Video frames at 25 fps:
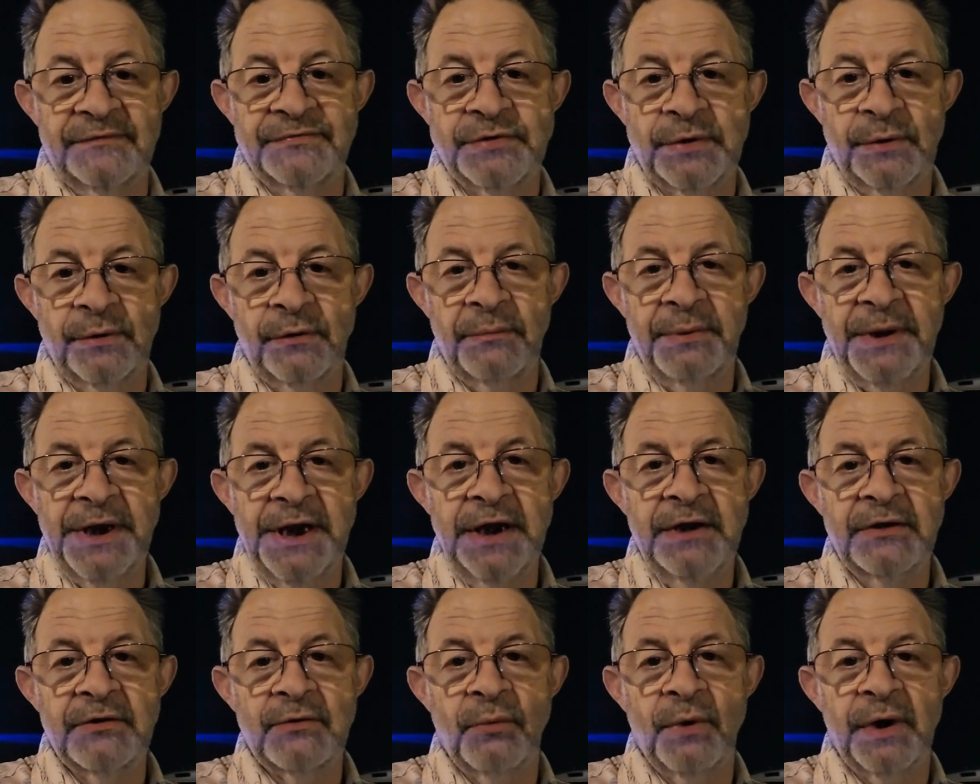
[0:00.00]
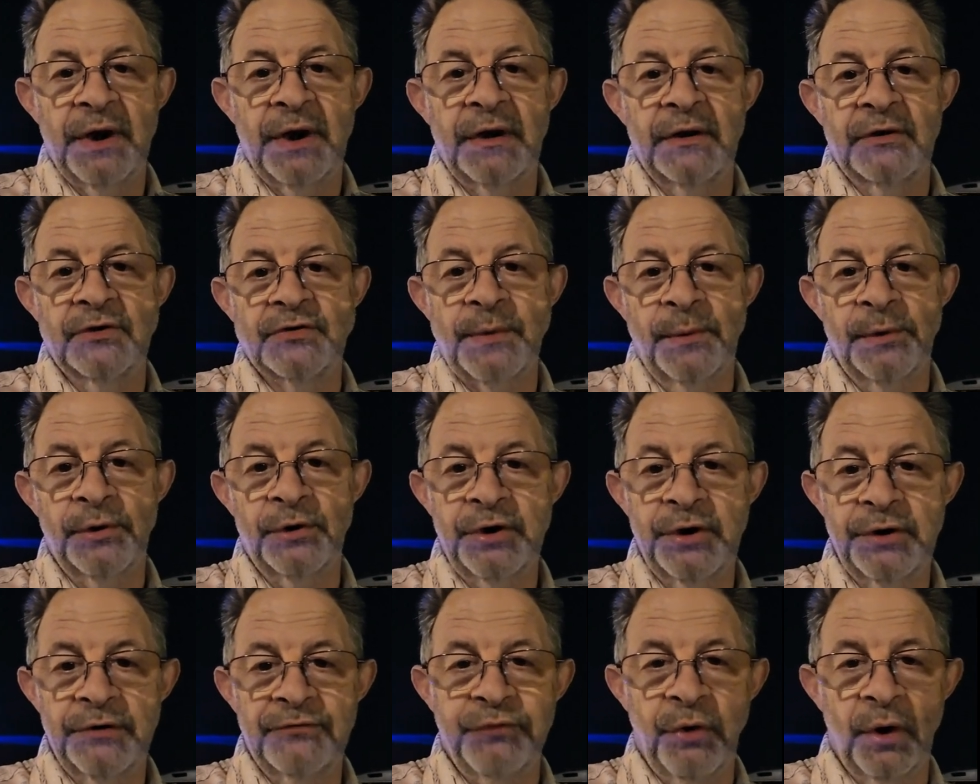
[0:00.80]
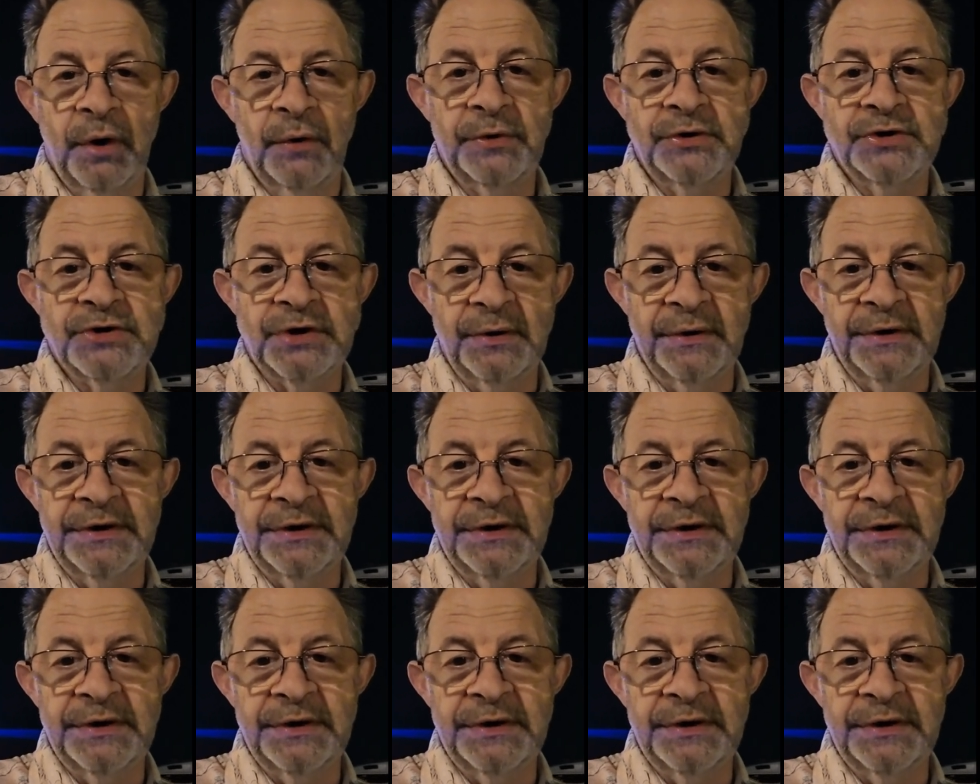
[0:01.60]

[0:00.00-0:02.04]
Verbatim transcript: So it'll be either one of those. We're looking forward to